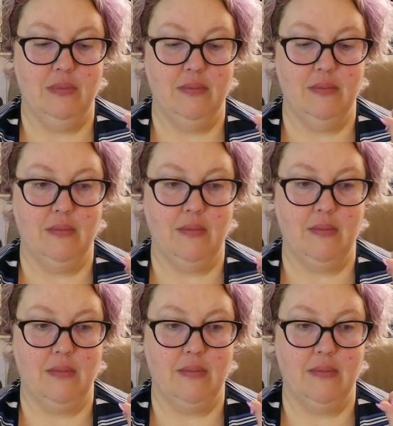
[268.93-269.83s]

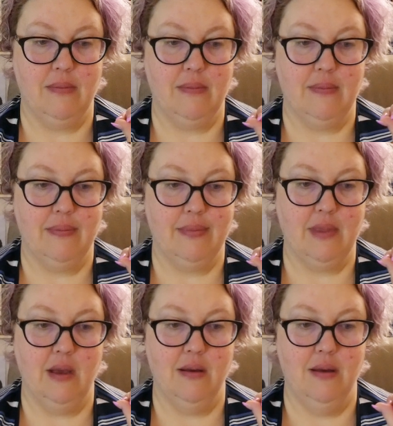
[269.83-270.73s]

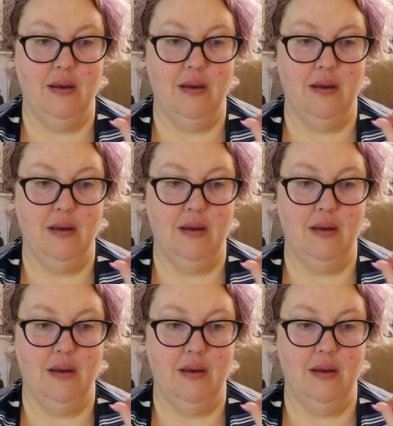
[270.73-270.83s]
Nothing is said.